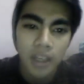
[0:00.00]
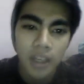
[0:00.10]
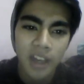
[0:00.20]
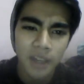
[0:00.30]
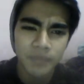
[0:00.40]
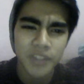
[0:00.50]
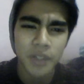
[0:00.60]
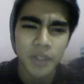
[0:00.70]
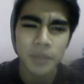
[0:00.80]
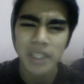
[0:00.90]
Um,
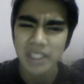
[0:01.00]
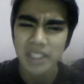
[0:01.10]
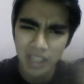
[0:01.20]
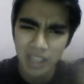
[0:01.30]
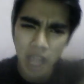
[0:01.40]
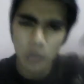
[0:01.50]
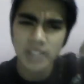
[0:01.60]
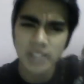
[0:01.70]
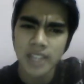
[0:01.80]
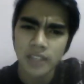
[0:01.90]
so, but
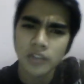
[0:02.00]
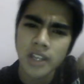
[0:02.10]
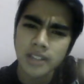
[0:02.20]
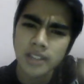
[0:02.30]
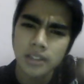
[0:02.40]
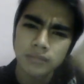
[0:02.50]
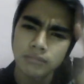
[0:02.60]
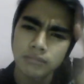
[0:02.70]
anyways, thanks for asking.